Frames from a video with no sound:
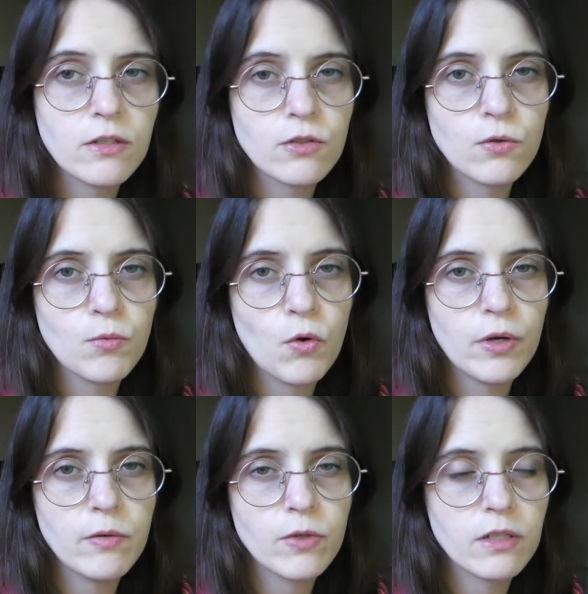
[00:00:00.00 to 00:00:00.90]
There's no
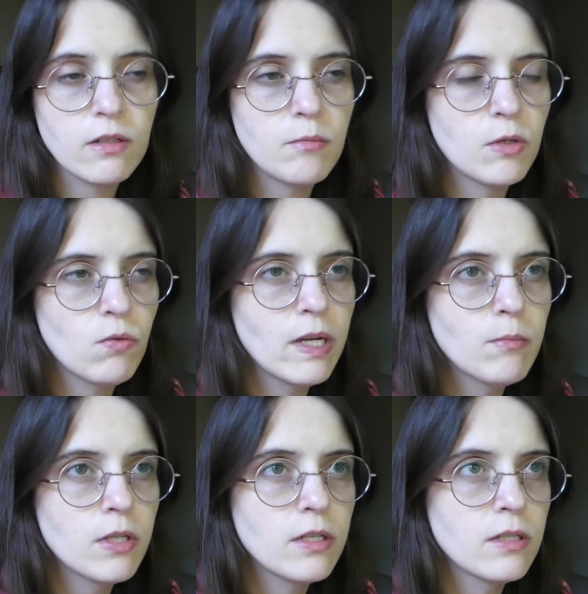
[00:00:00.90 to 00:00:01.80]
point really in me
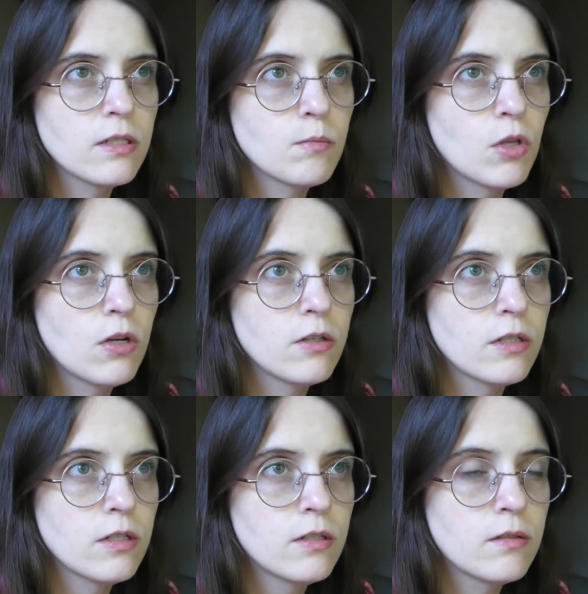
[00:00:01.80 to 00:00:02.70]
rambling. This vlog,
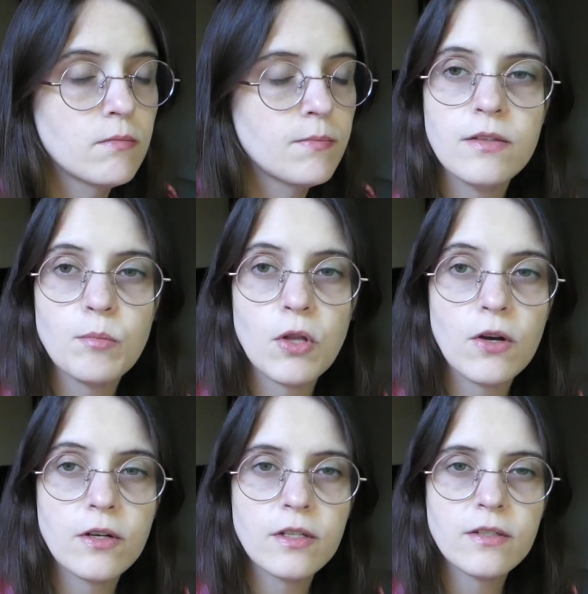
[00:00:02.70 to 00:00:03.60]

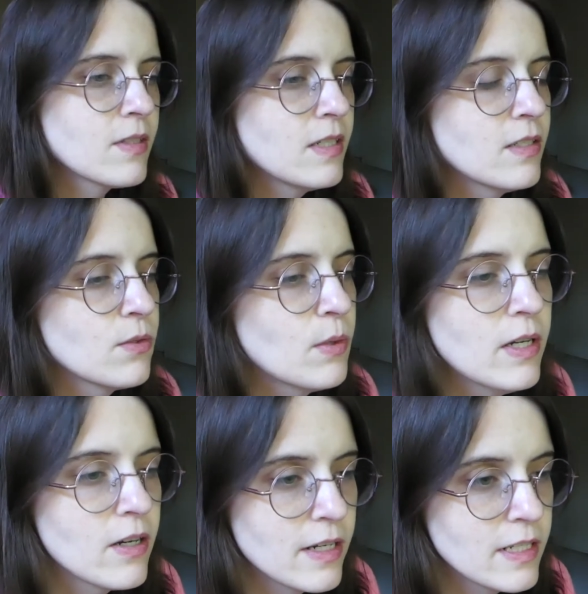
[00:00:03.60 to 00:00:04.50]
I
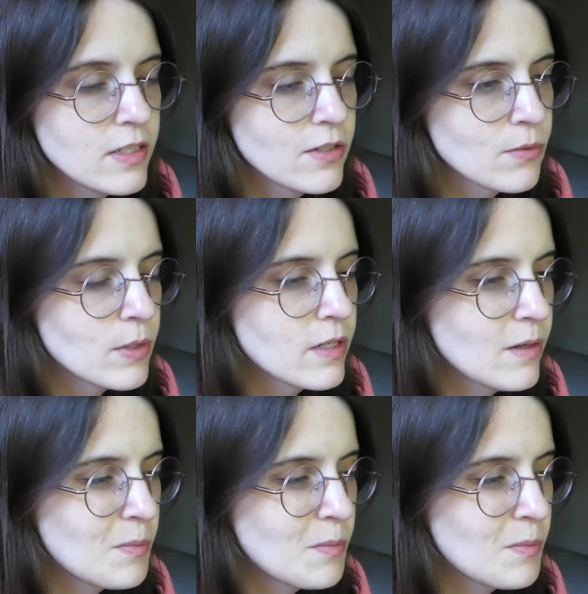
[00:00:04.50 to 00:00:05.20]
swear I didn't just wake up.